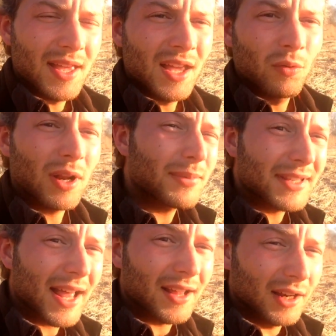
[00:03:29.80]
When I'm
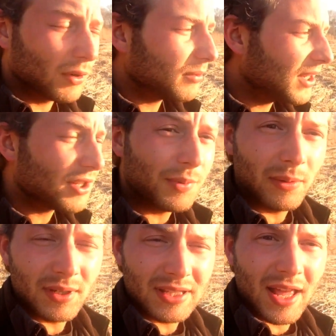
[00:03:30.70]
slacklining, when I'm teaching
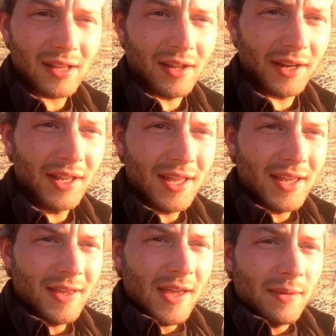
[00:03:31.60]
people to slackline,
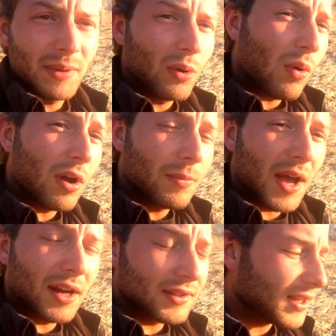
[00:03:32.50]
people walk by
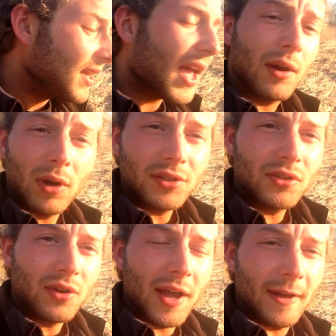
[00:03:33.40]
and I'll say, yeah, why don't you
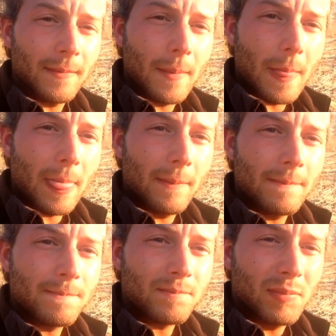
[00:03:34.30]
try it?
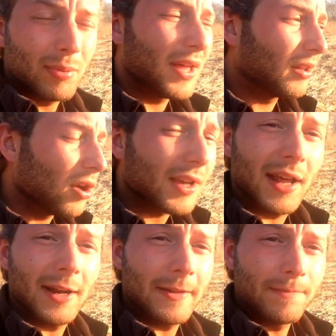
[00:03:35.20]
People that are looking
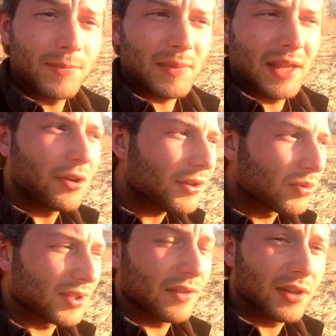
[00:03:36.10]
at it and they're
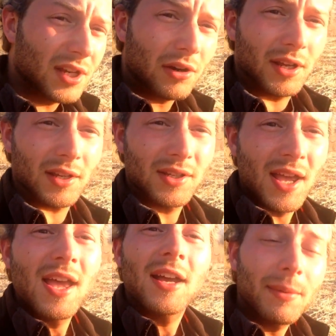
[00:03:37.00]
interested, they're curious.
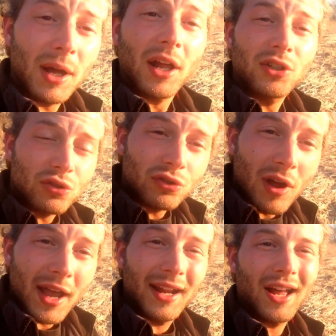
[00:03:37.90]
Come on, I'll
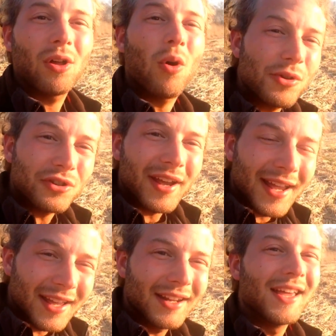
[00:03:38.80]
try it. I'll hold your
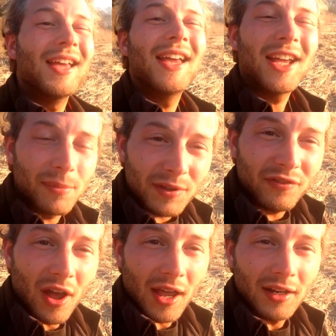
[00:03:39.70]
hand. It'll be
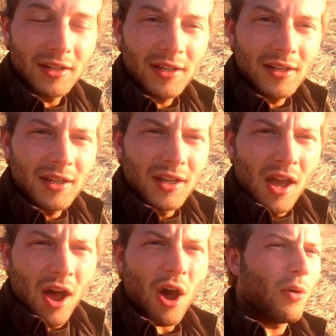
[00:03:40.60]
fine.
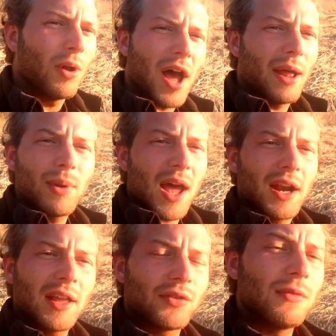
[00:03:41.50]
Oh, well, I'm not, I don't
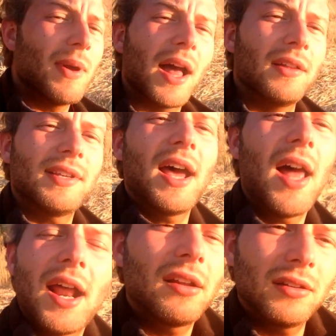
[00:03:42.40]
have good balance. I,
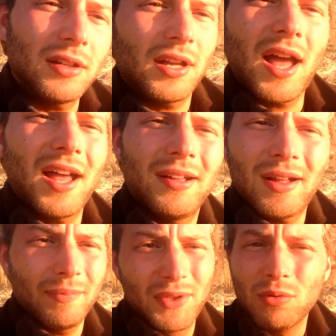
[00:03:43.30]
I don't, I,
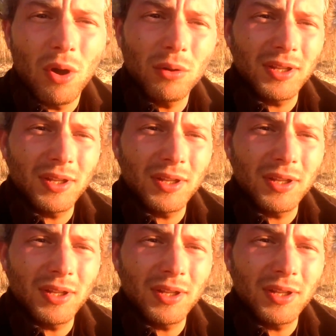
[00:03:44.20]
I'm too old.